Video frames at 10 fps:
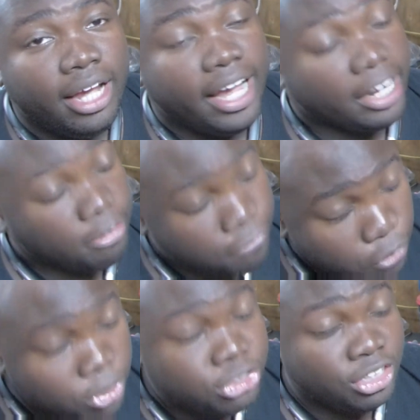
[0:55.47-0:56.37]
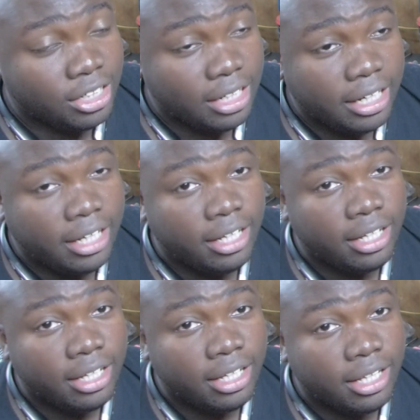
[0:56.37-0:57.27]
And unfortunately,
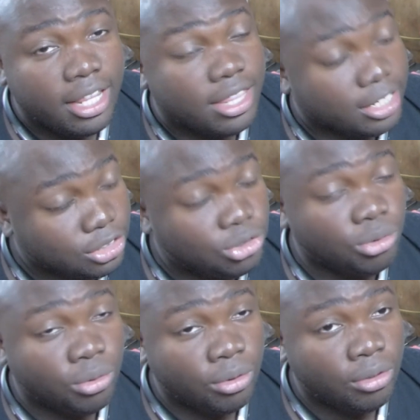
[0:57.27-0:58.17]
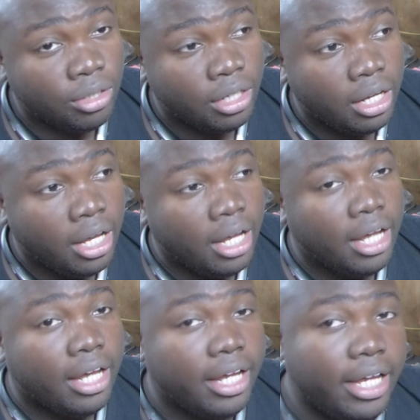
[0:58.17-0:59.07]
this tool
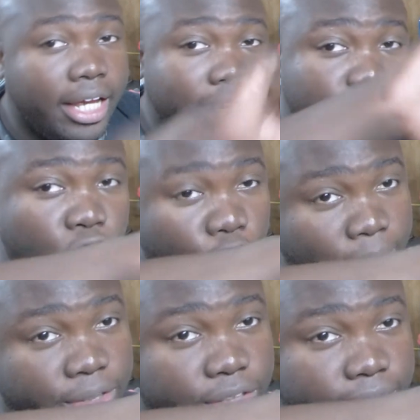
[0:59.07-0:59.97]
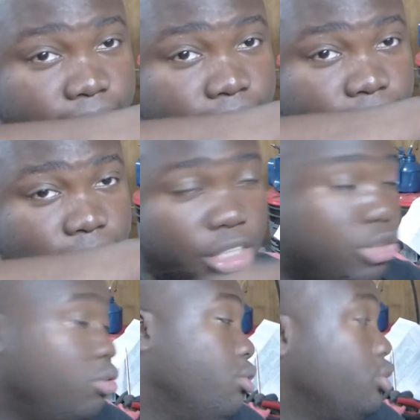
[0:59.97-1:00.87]
is garbage. This
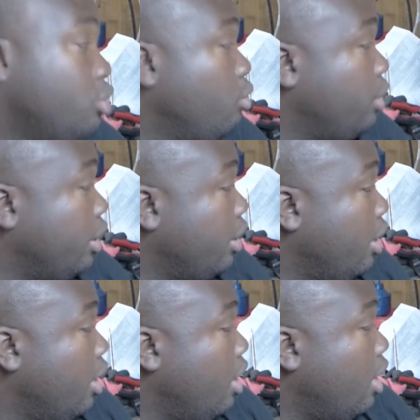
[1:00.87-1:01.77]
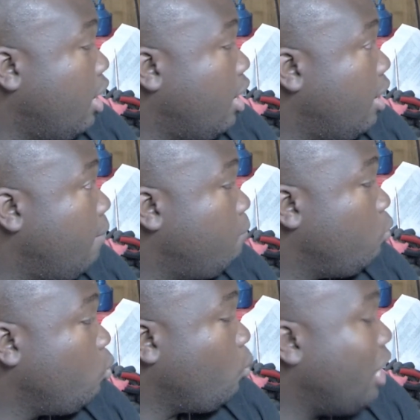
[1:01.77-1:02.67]
tool is no good. Uh,
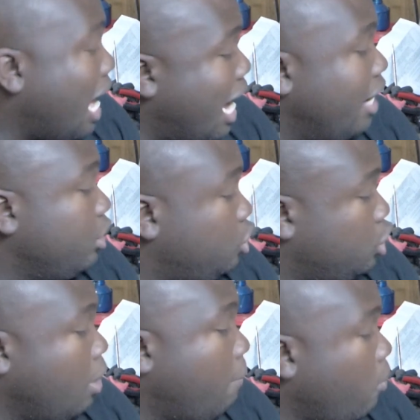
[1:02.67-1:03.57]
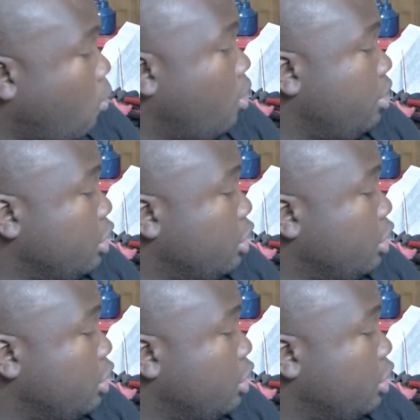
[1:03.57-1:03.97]
when I jump on